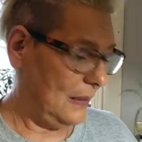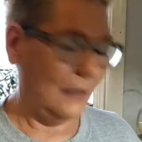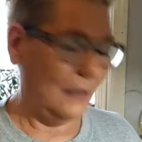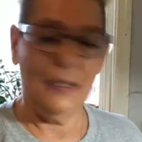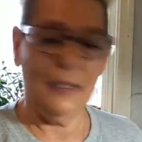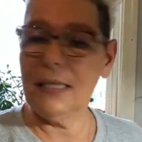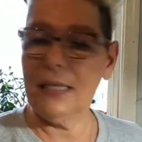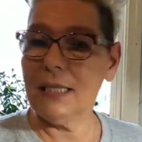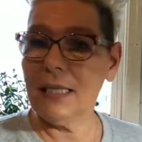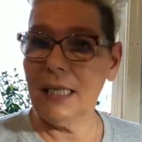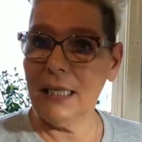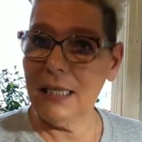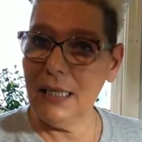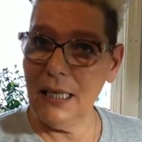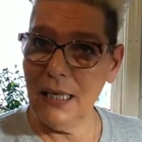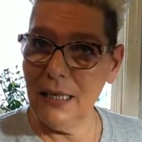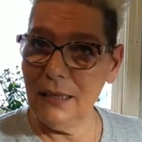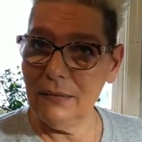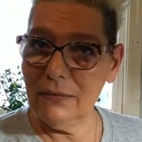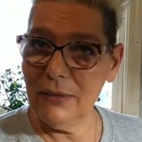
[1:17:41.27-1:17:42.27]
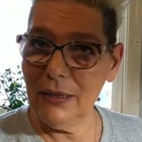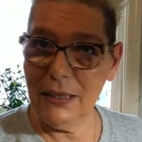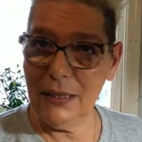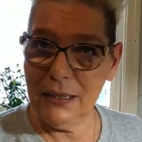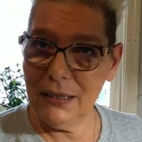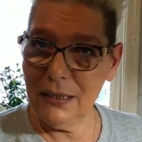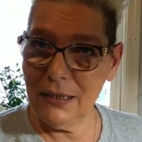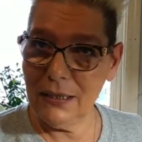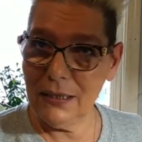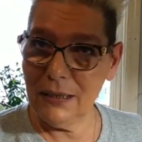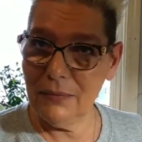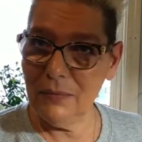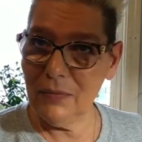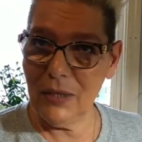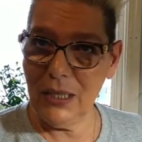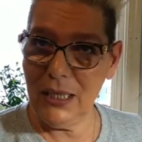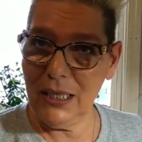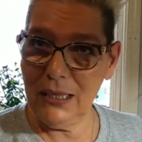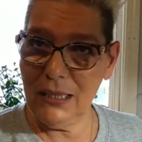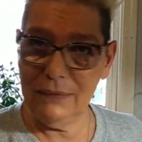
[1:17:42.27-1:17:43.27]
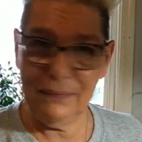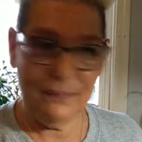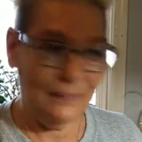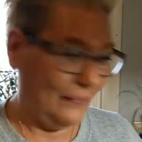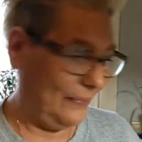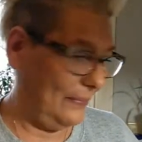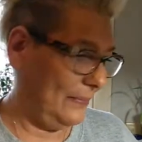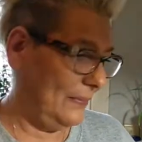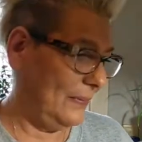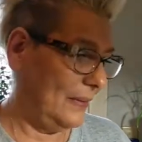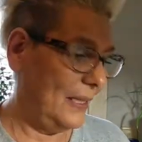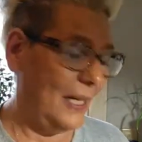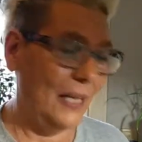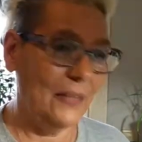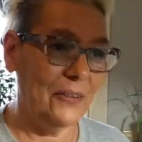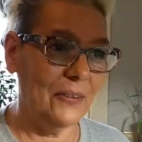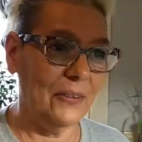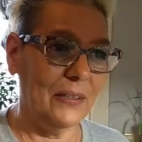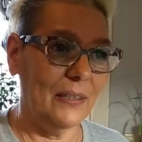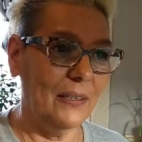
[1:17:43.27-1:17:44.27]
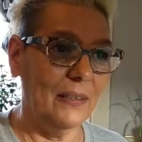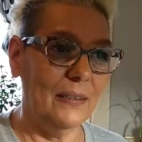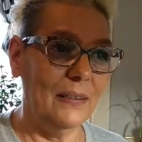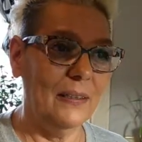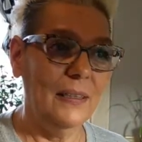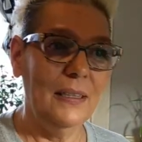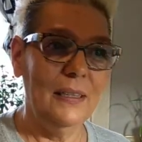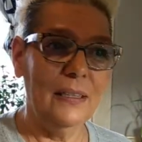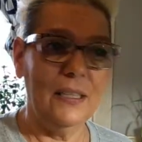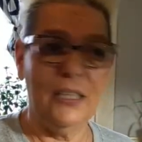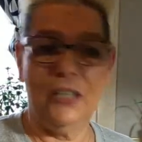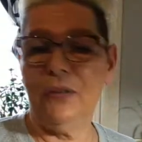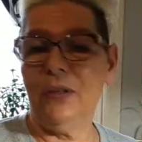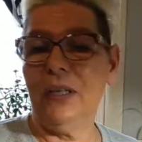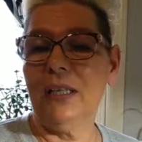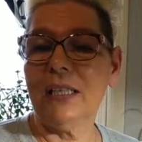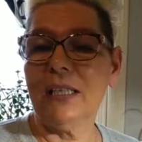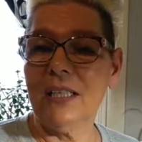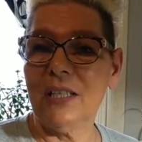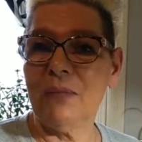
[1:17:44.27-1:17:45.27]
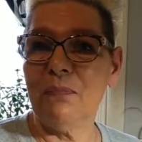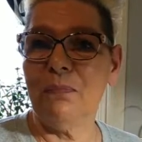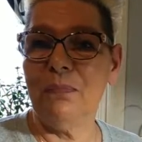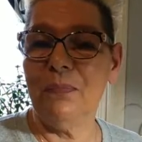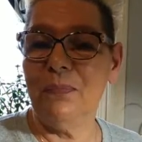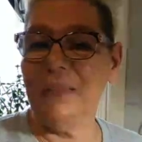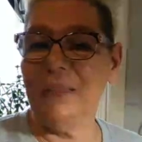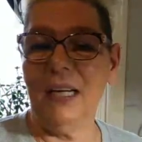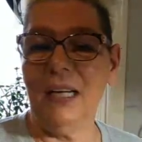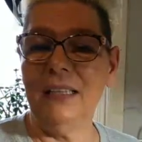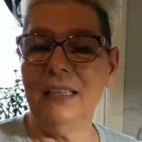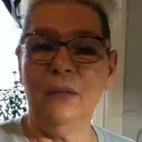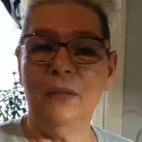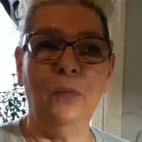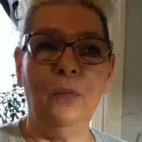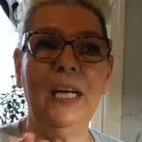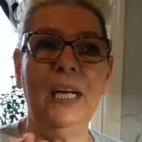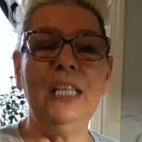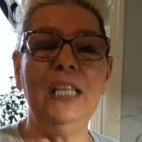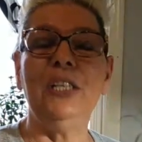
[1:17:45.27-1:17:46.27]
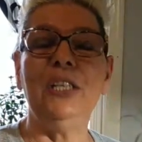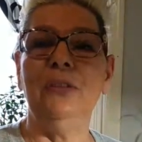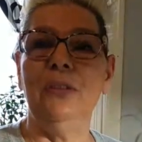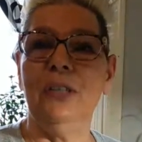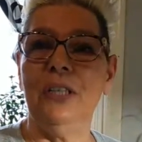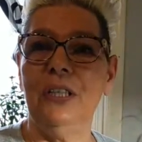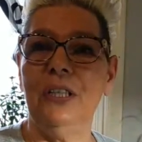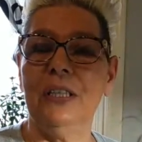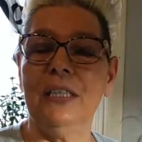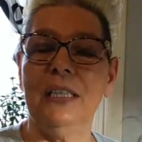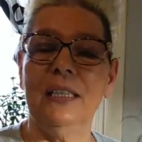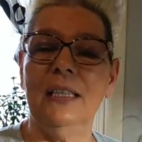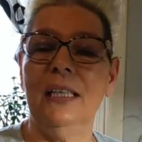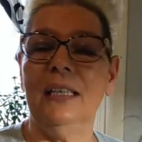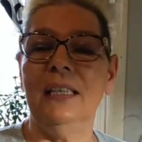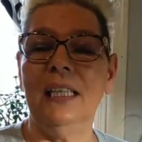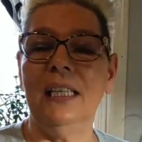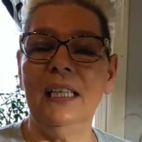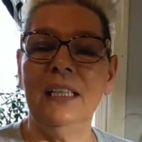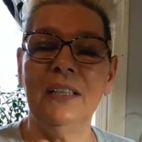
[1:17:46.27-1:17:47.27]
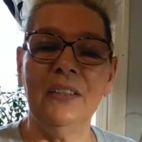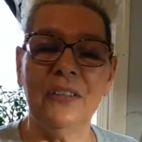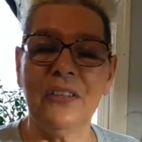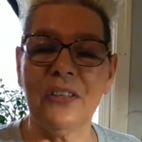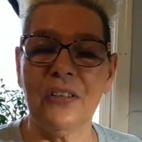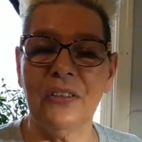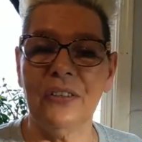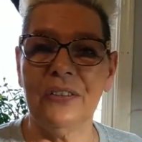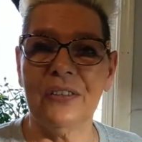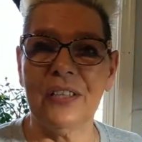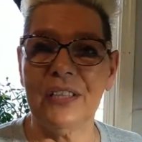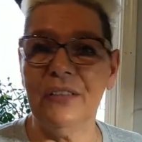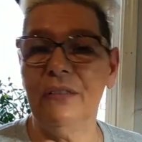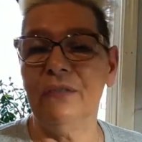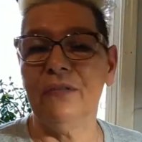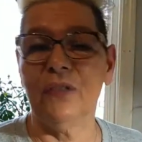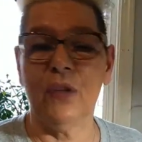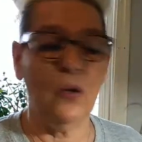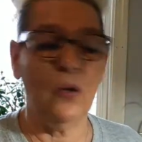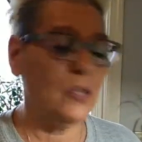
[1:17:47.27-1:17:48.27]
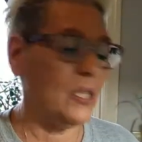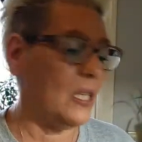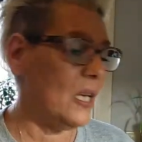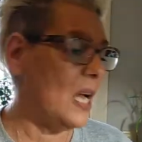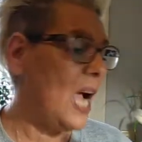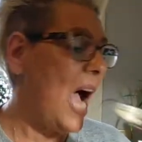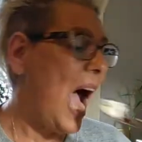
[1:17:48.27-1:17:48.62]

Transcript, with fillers: because I can't really cook them right. Either the the crust is kind of way too cooked and then the innards are still frozen.